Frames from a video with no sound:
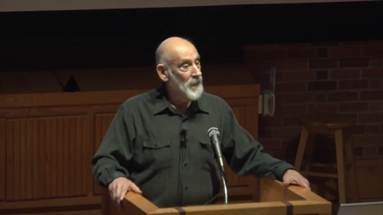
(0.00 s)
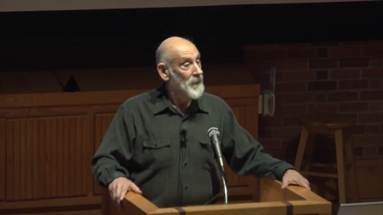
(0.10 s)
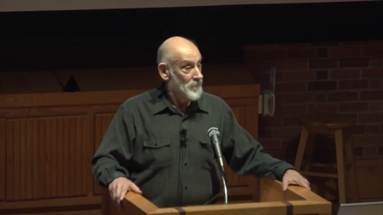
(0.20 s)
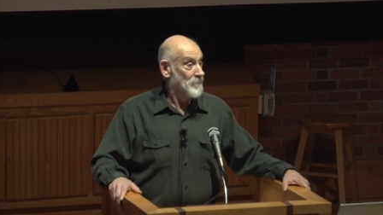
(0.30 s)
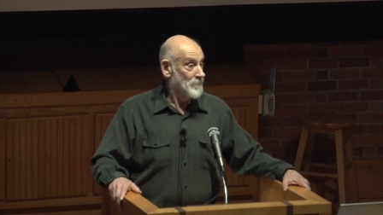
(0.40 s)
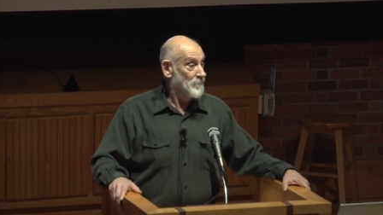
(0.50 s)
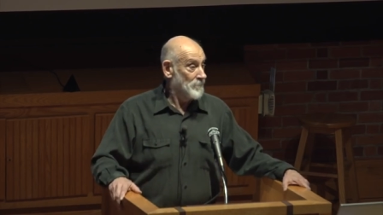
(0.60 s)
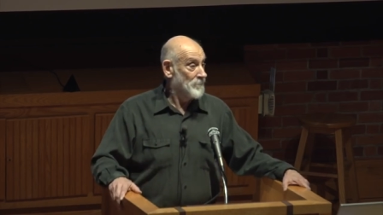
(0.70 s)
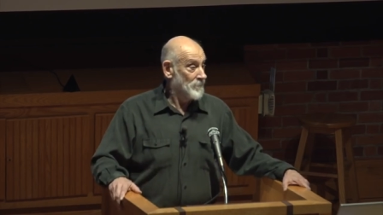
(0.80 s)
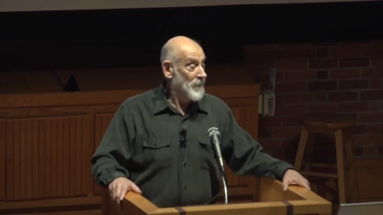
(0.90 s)
statistical
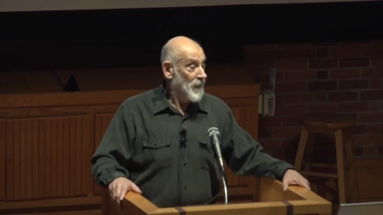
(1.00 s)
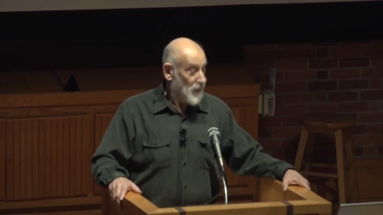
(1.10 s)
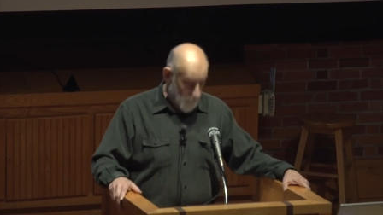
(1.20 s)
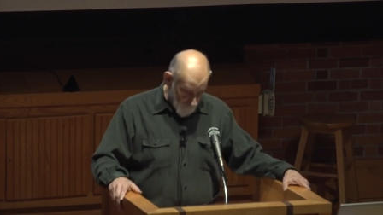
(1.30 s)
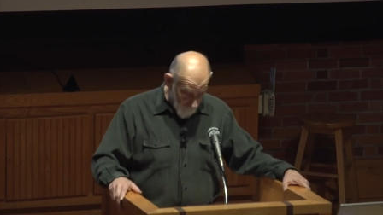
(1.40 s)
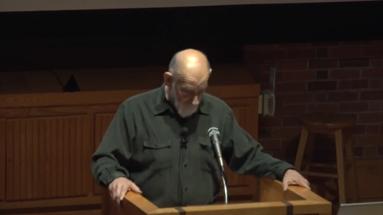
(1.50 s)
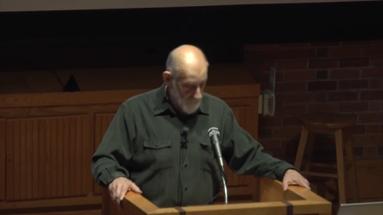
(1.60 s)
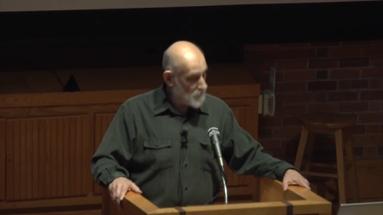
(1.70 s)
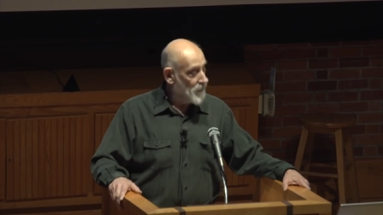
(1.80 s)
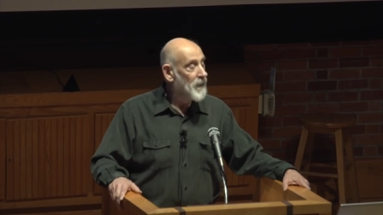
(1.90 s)
mechanics. Yes, it
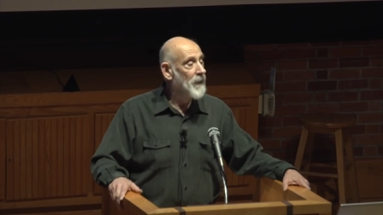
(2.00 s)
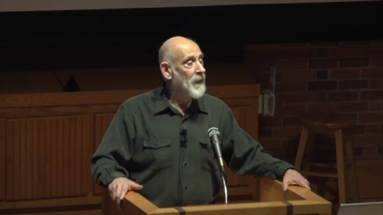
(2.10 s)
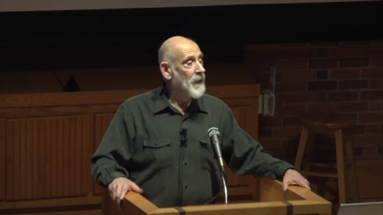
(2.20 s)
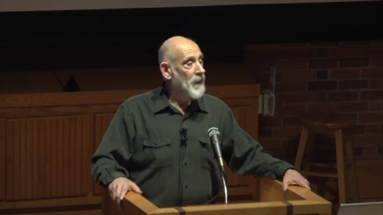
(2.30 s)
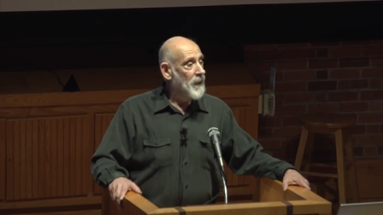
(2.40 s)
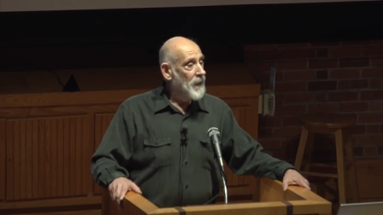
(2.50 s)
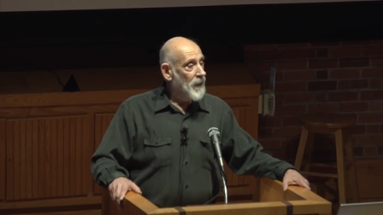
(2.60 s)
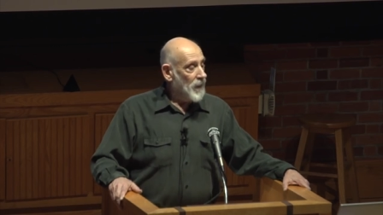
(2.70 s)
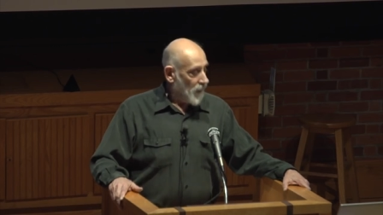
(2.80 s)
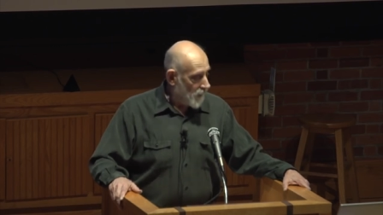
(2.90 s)
does.
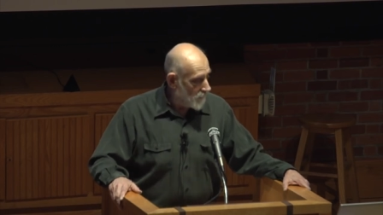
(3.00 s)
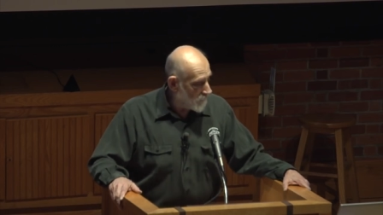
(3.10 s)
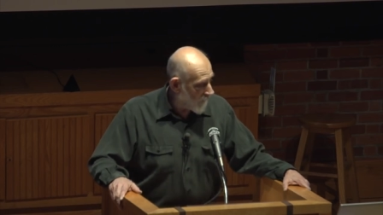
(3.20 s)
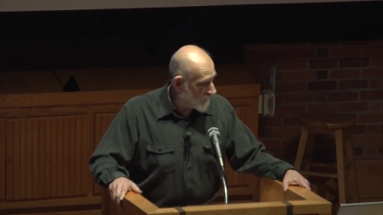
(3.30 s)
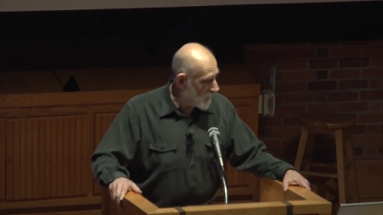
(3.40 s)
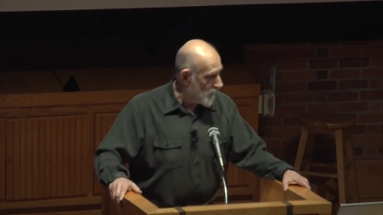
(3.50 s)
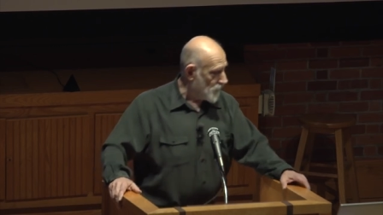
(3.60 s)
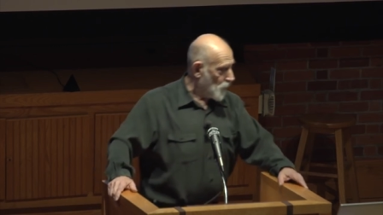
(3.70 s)
And in fact, I think